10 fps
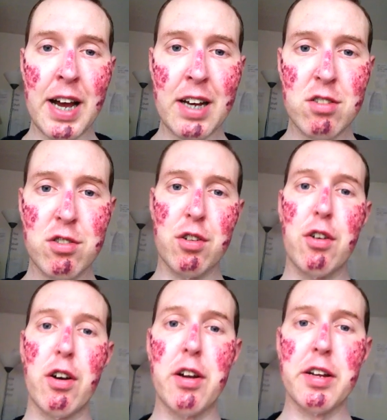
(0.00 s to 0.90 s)
axe to
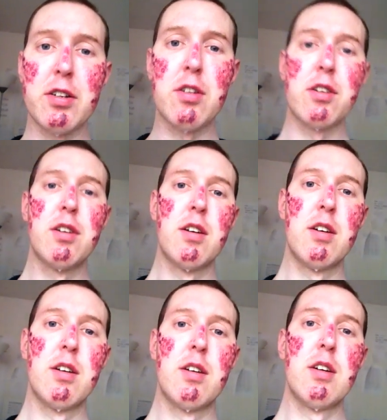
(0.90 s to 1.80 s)
grind,
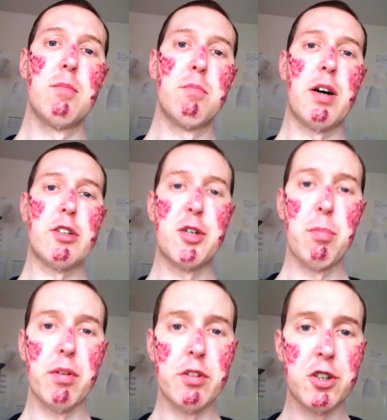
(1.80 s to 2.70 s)
my
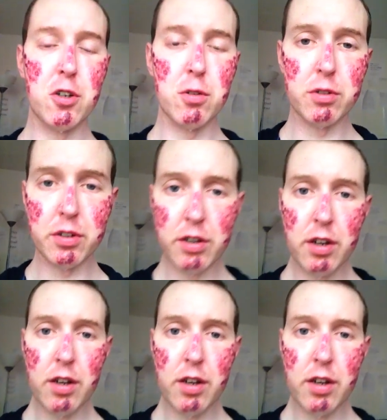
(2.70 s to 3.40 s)
chip on the shoulder.